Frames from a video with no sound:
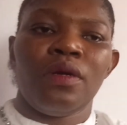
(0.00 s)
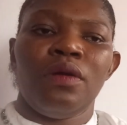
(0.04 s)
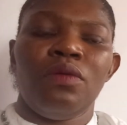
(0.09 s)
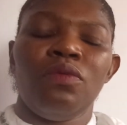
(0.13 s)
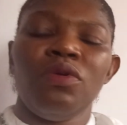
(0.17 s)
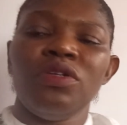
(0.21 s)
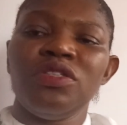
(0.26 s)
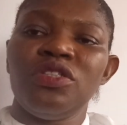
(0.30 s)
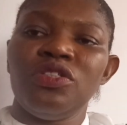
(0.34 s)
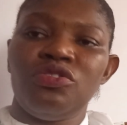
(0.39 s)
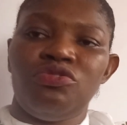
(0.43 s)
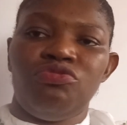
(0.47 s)

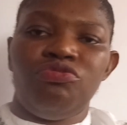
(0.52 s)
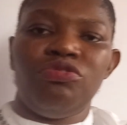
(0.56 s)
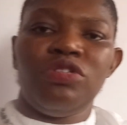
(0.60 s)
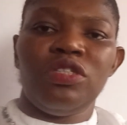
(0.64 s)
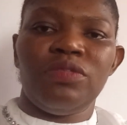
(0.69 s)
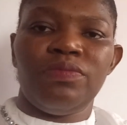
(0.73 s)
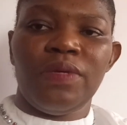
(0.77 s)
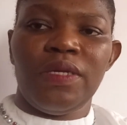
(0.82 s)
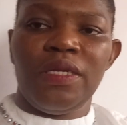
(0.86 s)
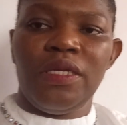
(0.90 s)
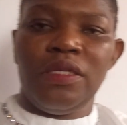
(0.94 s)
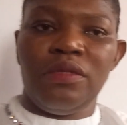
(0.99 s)
What is
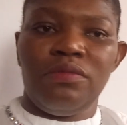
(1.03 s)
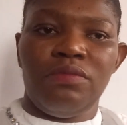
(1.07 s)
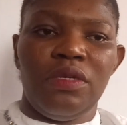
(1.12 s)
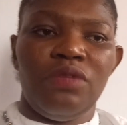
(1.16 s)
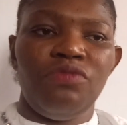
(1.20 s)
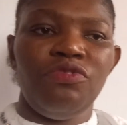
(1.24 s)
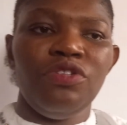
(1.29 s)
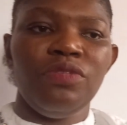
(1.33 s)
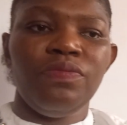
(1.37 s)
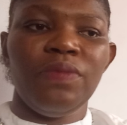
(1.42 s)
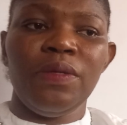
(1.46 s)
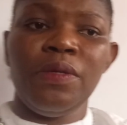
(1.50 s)
risk
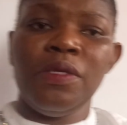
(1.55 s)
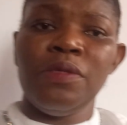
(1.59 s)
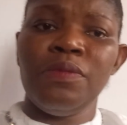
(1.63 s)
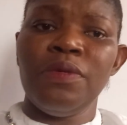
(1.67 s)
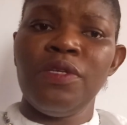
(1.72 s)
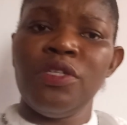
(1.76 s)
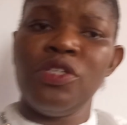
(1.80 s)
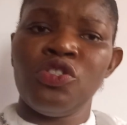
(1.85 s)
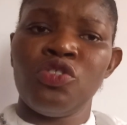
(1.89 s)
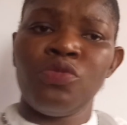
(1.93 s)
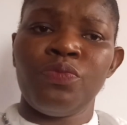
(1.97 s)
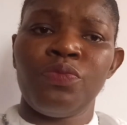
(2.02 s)
management? Risk
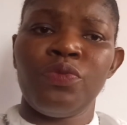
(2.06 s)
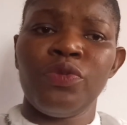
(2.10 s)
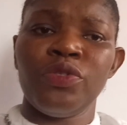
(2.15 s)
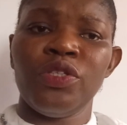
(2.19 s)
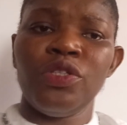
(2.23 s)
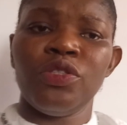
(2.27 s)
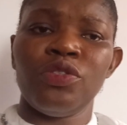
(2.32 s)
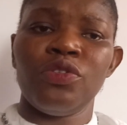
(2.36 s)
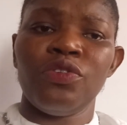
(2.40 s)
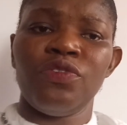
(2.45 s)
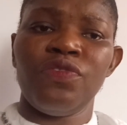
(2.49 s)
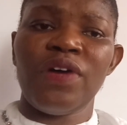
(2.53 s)
management is the
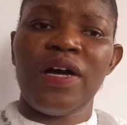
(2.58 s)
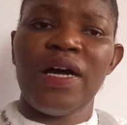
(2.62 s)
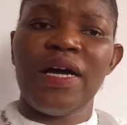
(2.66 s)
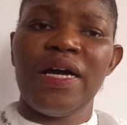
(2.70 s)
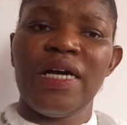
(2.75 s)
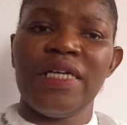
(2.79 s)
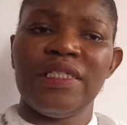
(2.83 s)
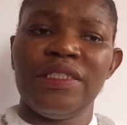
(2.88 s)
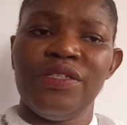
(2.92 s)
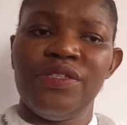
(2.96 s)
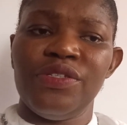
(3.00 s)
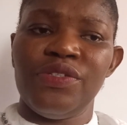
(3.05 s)
process of
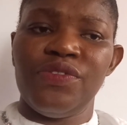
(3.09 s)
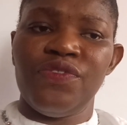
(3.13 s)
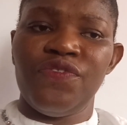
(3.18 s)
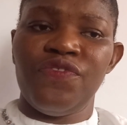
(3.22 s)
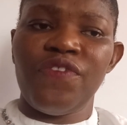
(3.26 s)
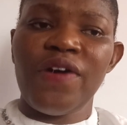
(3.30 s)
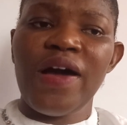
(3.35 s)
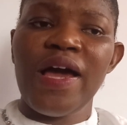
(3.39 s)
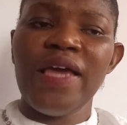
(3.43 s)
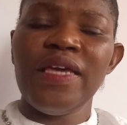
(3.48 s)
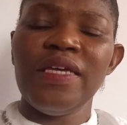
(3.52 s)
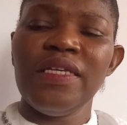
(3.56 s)

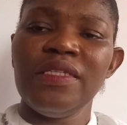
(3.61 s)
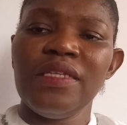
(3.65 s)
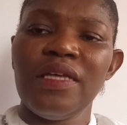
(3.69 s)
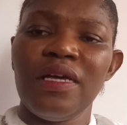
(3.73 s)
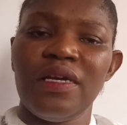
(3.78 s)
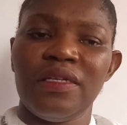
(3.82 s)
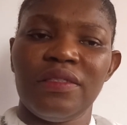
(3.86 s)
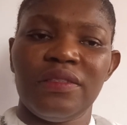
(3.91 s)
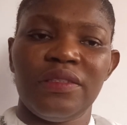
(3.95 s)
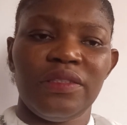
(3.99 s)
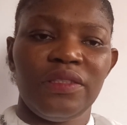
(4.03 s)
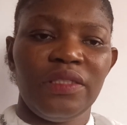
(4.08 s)
identifying,
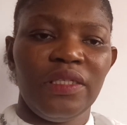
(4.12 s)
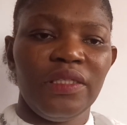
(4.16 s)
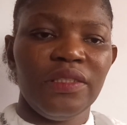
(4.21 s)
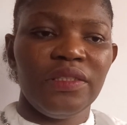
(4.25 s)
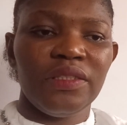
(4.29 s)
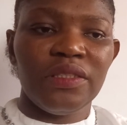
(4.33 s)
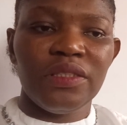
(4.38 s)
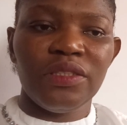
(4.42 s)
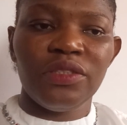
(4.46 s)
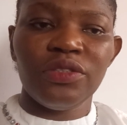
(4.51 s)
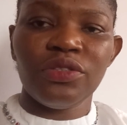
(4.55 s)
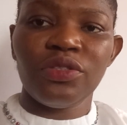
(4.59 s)

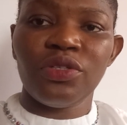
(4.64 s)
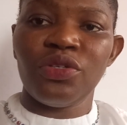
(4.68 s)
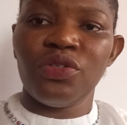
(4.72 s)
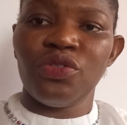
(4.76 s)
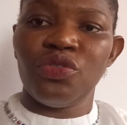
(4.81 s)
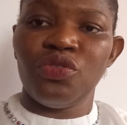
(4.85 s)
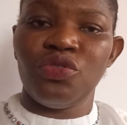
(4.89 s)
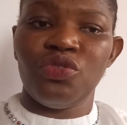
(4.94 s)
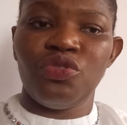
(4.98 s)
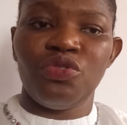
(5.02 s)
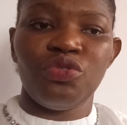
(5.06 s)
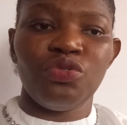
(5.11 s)
assessing,
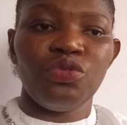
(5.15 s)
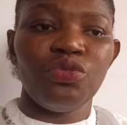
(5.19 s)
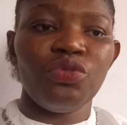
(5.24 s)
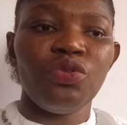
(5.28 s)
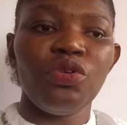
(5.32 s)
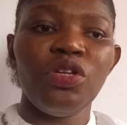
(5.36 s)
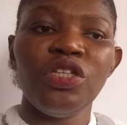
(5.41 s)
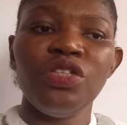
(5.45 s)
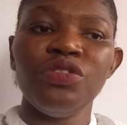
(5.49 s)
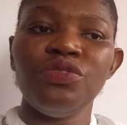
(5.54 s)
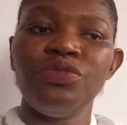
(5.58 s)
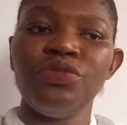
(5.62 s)

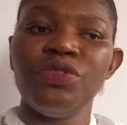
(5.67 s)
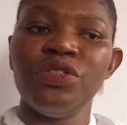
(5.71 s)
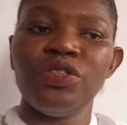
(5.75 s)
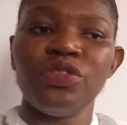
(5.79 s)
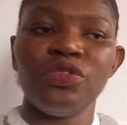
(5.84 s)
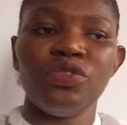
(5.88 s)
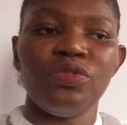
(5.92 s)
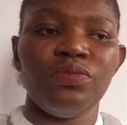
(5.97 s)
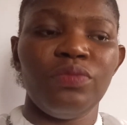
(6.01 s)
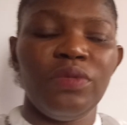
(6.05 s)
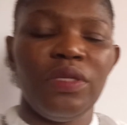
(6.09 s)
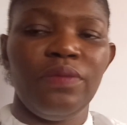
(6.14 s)
controlling
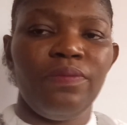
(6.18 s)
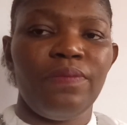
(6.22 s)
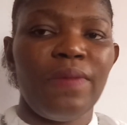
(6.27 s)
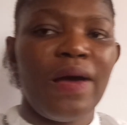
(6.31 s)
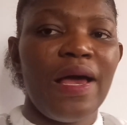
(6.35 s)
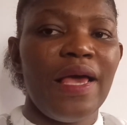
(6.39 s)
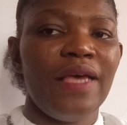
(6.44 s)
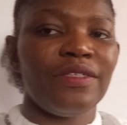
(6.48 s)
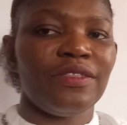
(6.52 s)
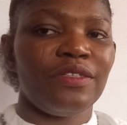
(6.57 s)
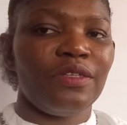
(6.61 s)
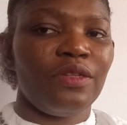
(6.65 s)
risk to
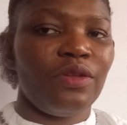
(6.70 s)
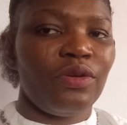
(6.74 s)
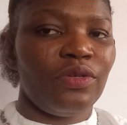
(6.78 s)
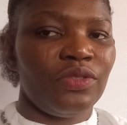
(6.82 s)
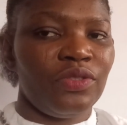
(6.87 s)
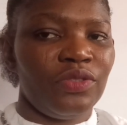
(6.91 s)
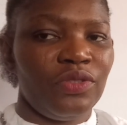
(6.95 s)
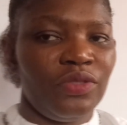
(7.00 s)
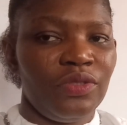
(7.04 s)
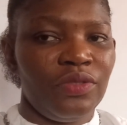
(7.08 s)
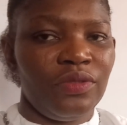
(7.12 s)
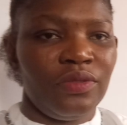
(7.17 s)
minimize
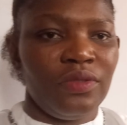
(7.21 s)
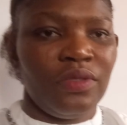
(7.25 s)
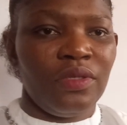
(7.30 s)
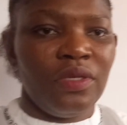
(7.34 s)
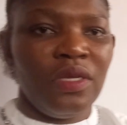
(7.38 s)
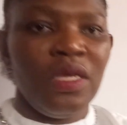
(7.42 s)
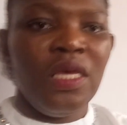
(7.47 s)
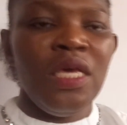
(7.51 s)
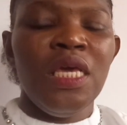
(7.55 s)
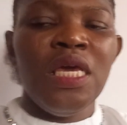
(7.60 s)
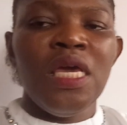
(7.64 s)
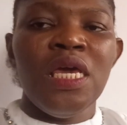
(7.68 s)
loss.
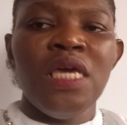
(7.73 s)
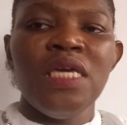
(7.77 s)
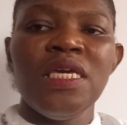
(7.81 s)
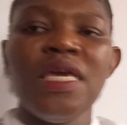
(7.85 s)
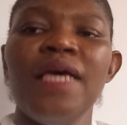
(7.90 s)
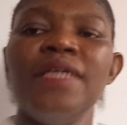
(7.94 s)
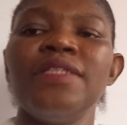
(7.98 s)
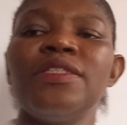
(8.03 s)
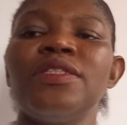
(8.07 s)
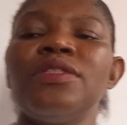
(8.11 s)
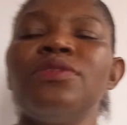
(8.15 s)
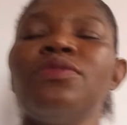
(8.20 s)

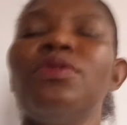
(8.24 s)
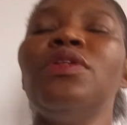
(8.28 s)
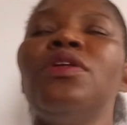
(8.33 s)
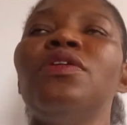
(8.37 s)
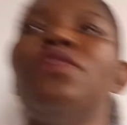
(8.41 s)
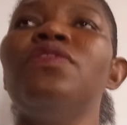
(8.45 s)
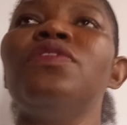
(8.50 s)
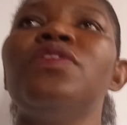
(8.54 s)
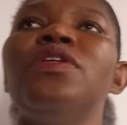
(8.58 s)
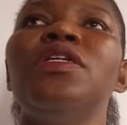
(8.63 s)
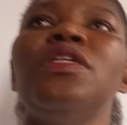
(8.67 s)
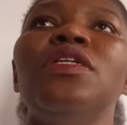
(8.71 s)
Yes, one
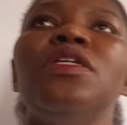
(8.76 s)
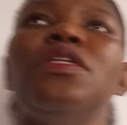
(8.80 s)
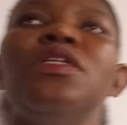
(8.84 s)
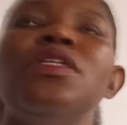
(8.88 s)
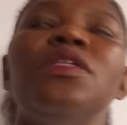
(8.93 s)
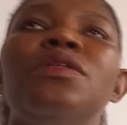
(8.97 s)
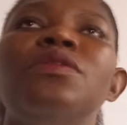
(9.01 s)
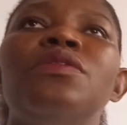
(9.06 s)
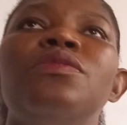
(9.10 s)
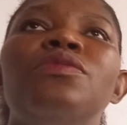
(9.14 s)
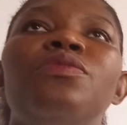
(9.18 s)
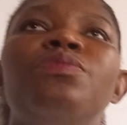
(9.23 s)
of
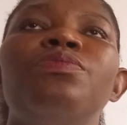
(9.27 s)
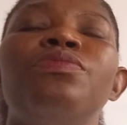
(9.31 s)
the